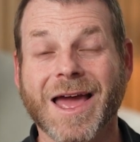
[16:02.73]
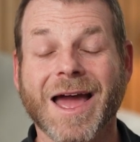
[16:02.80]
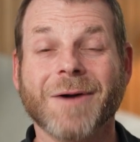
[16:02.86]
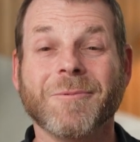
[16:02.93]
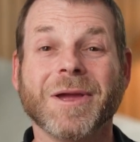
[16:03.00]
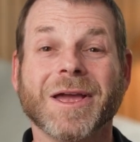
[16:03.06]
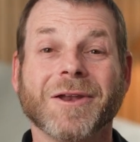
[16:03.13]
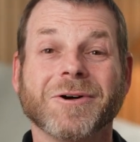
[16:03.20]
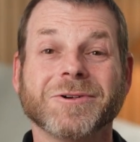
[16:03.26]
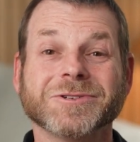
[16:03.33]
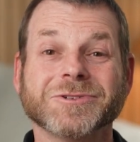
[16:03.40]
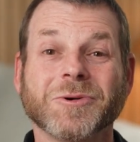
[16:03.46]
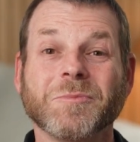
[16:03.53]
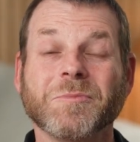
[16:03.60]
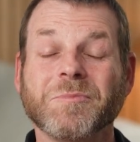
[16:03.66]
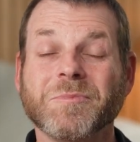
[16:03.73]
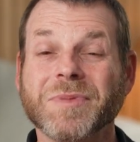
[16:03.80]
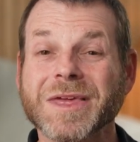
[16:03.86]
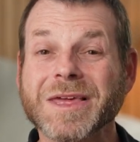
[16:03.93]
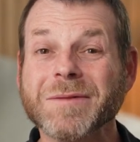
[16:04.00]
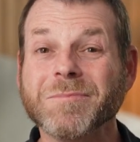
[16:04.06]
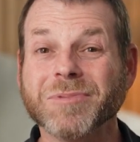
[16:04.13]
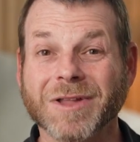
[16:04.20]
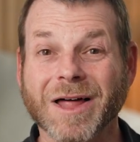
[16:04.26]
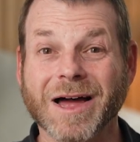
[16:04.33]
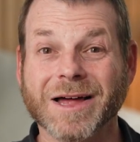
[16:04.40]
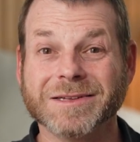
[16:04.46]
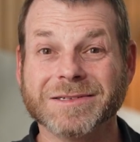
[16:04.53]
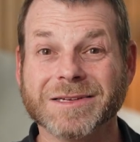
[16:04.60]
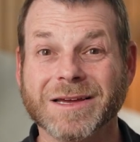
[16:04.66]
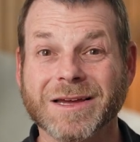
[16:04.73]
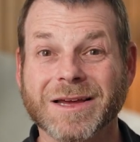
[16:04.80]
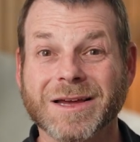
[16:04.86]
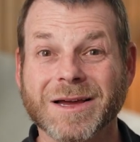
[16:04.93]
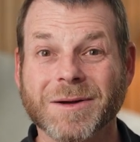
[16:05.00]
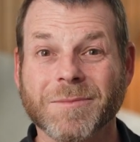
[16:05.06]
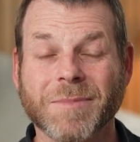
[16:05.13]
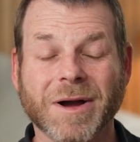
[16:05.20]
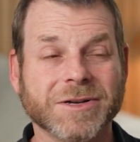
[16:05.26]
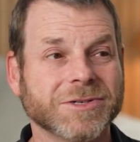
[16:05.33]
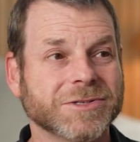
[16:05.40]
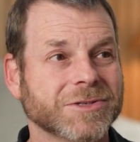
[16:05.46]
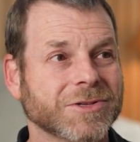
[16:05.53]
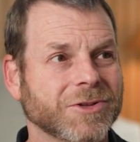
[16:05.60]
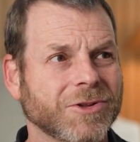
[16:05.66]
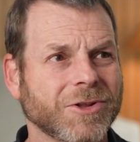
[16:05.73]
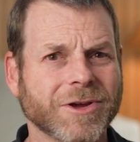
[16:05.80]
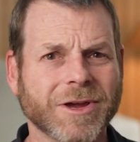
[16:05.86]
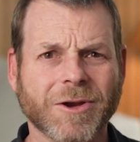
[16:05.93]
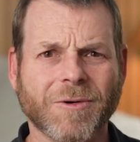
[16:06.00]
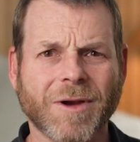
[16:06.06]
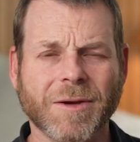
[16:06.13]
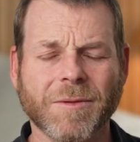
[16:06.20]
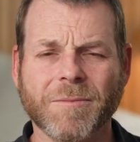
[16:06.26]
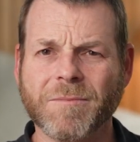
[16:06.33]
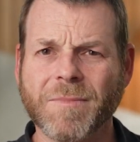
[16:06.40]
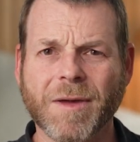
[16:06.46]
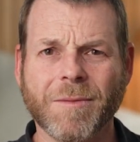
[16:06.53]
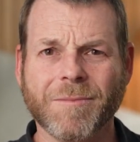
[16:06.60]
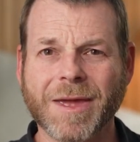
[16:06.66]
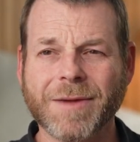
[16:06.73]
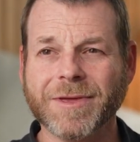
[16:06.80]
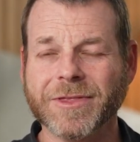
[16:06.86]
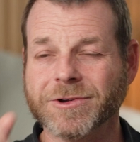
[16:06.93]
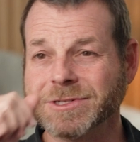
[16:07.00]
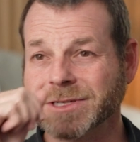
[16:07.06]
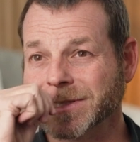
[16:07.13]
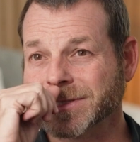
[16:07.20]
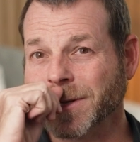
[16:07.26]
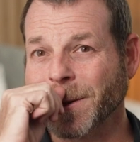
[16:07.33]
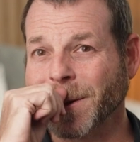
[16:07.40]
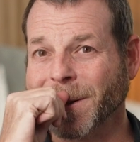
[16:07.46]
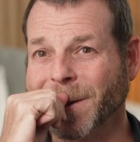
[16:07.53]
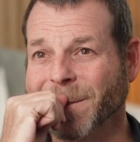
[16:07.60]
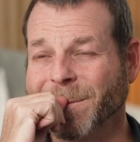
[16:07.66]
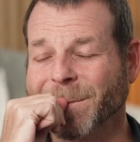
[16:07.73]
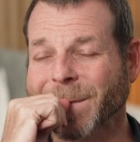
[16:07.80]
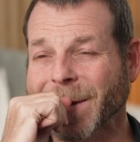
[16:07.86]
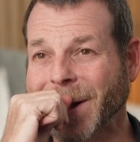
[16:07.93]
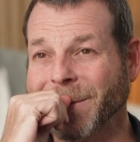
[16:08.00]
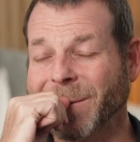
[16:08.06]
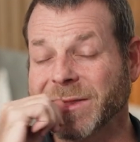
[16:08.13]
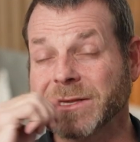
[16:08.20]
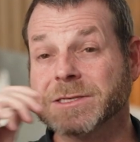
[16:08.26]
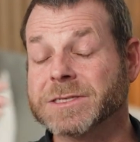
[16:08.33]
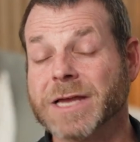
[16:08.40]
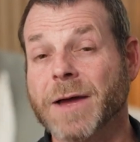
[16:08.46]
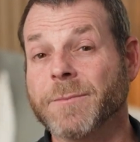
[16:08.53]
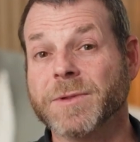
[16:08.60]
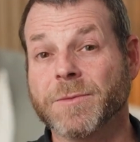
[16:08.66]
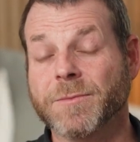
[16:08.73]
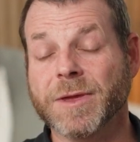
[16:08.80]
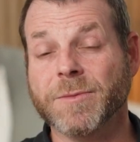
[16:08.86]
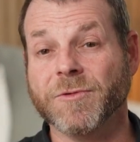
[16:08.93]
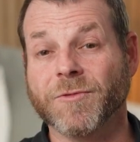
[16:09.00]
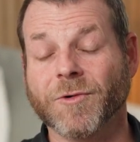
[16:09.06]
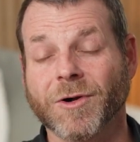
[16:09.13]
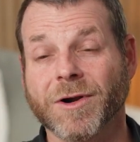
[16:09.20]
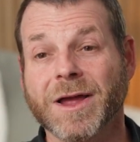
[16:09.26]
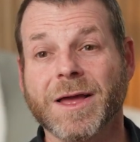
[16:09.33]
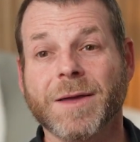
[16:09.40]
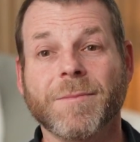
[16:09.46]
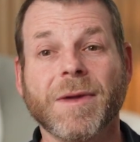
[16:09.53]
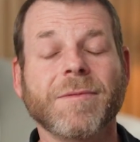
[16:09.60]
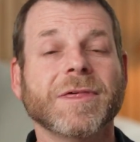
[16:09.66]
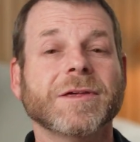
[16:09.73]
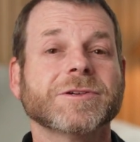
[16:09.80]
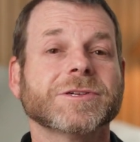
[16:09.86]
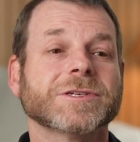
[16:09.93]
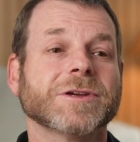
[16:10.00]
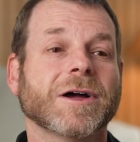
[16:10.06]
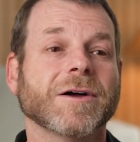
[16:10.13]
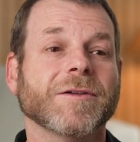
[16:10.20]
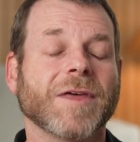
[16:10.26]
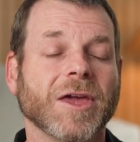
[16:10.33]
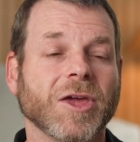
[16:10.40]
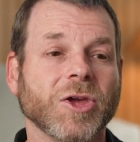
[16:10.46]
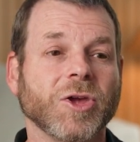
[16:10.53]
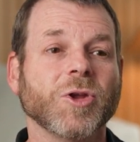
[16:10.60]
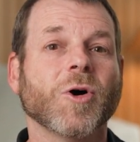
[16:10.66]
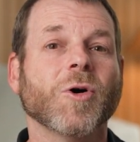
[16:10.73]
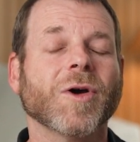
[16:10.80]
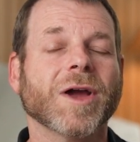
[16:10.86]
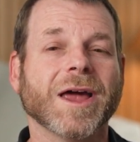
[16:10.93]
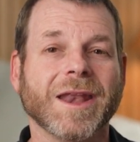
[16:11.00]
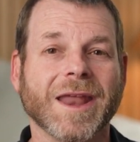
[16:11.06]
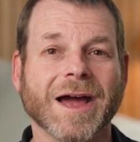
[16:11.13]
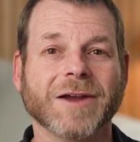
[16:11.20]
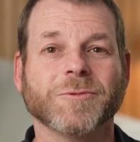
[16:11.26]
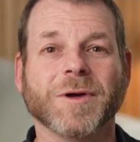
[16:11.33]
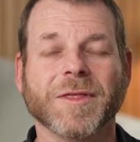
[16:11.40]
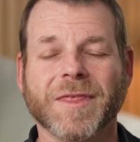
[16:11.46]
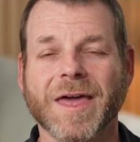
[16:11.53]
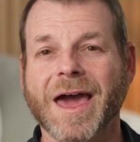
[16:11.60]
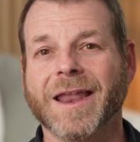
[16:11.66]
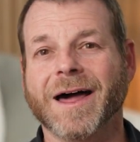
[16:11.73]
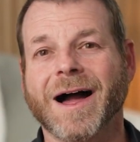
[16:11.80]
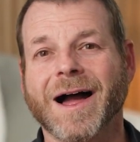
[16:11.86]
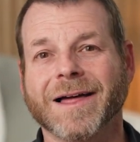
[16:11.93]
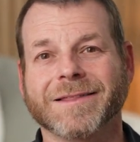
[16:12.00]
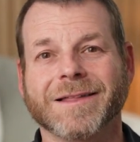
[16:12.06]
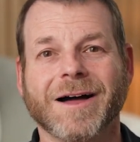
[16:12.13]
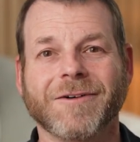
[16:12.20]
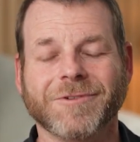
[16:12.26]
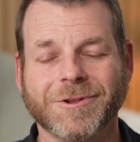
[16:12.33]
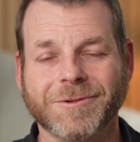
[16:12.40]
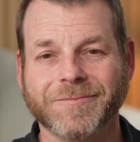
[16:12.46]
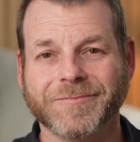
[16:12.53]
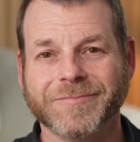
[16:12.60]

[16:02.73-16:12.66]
And we can also be blessed by just looking around. Maybe there's a song, and this has happened to me before, maybe there's a song that you don't connect with at a high level.